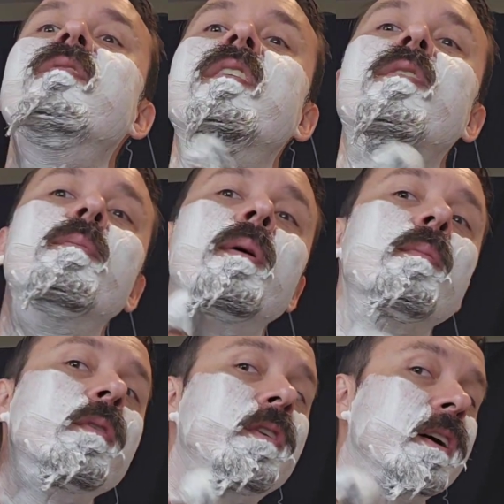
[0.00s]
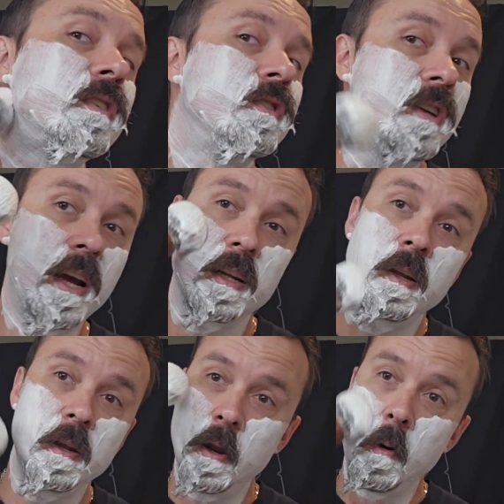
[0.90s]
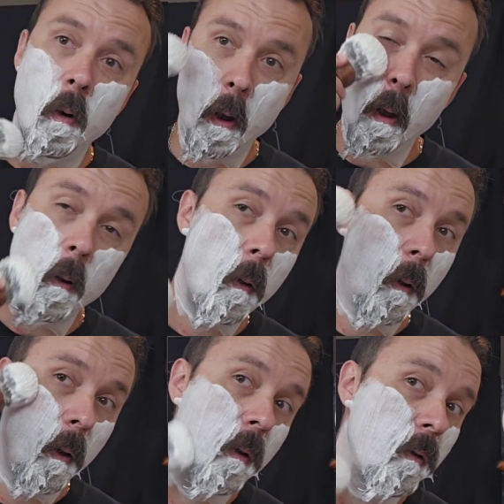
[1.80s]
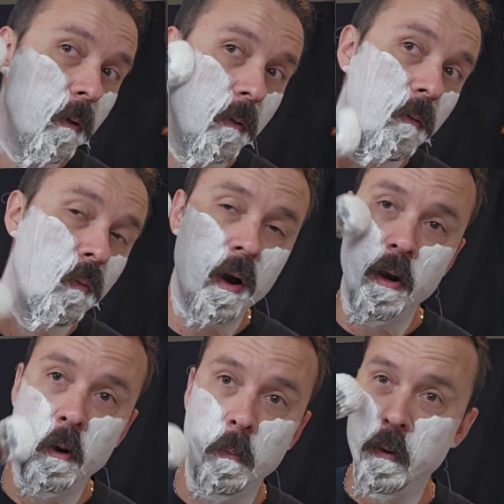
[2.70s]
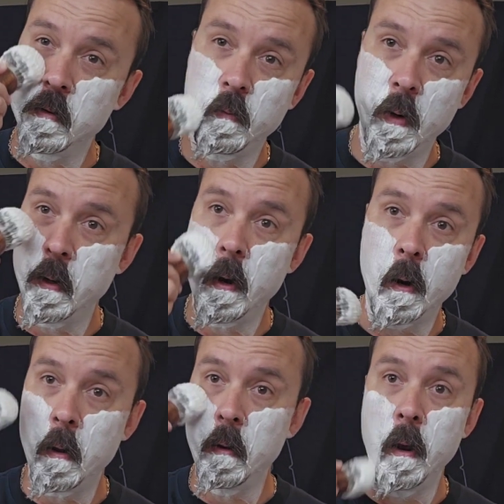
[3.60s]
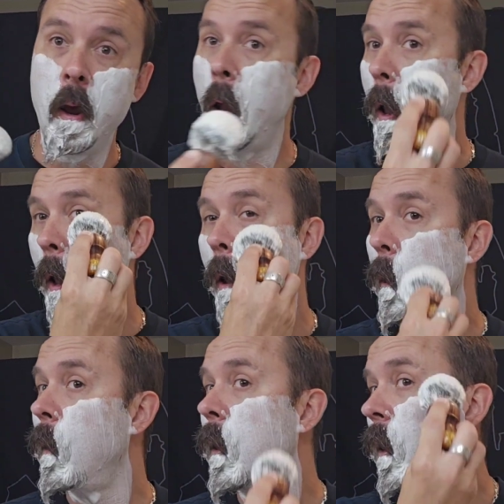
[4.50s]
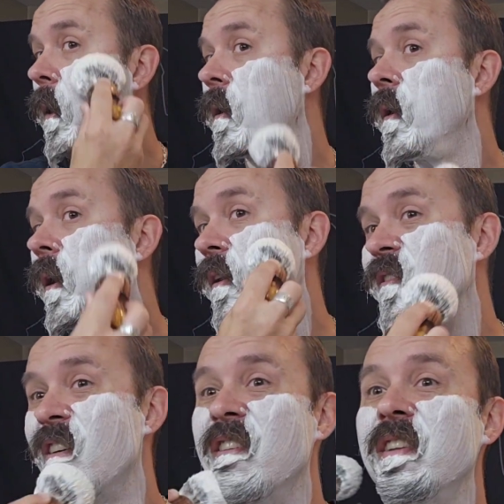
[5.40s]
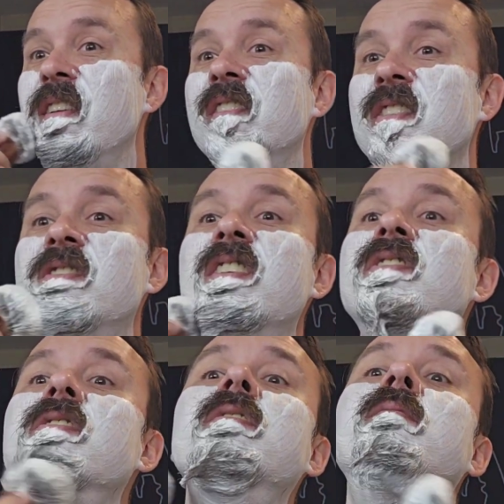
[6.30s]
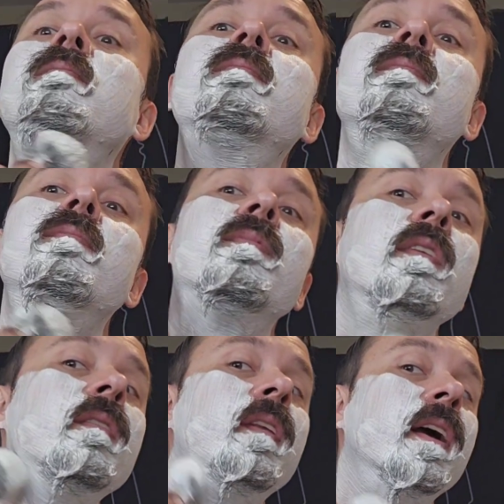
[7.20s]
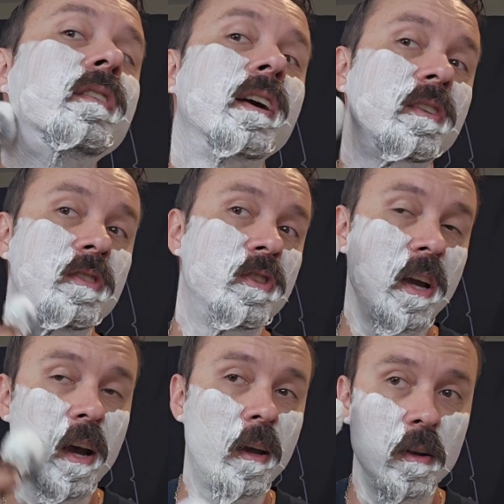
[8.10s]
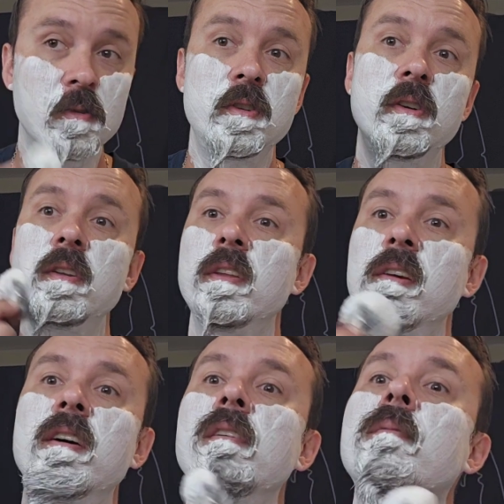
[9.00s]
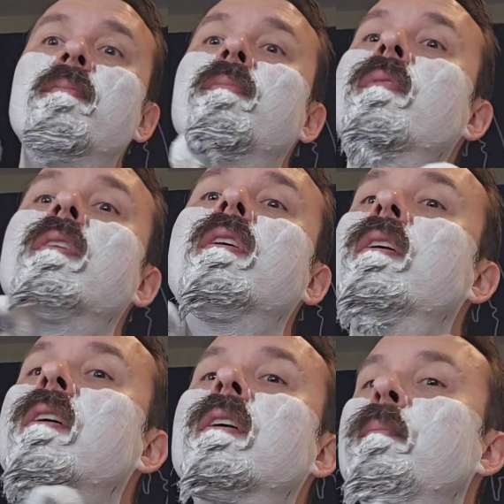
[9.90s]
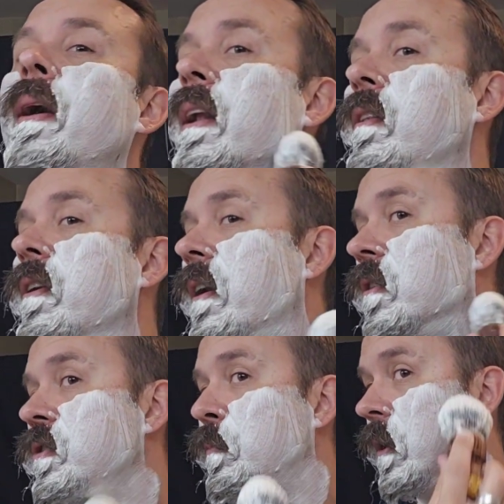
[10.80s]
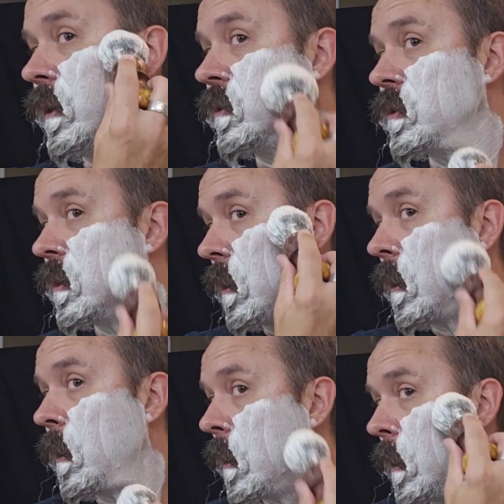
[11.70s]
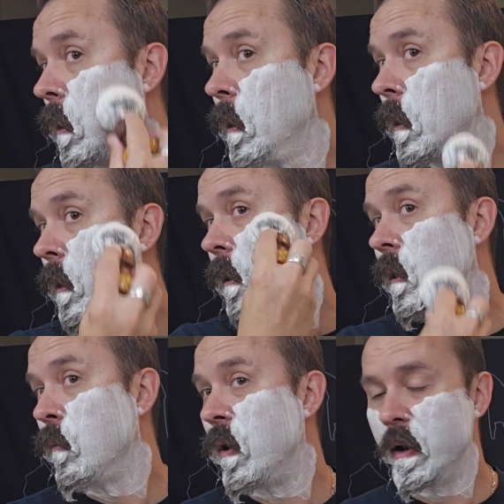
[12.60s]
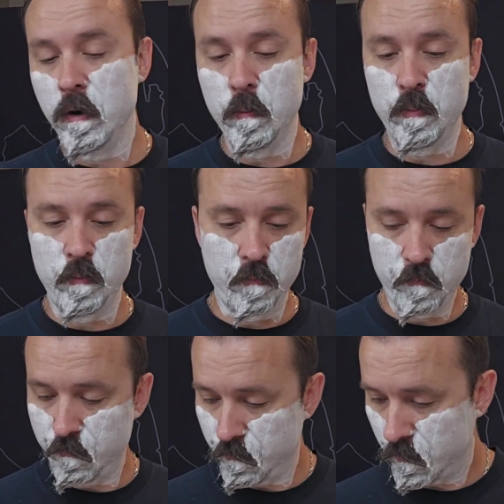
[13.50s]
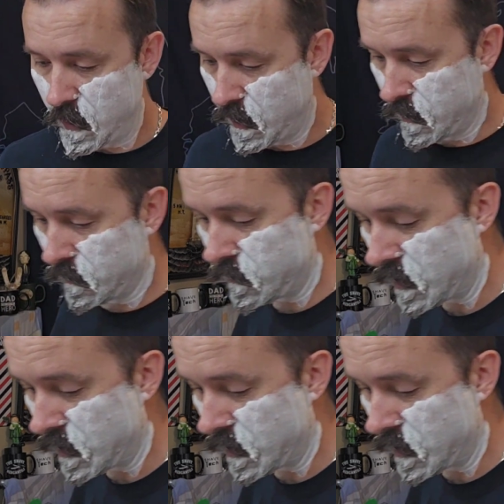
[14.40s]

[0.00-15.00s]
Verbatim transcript: And remember, Texas Jack didn't know Wyatt Earp. He was a friend of Doc Holliday. And it was Holliday that suggested they get Texas Jack. And it was during the uh, battle at Iron Springs that Wyatt Earp and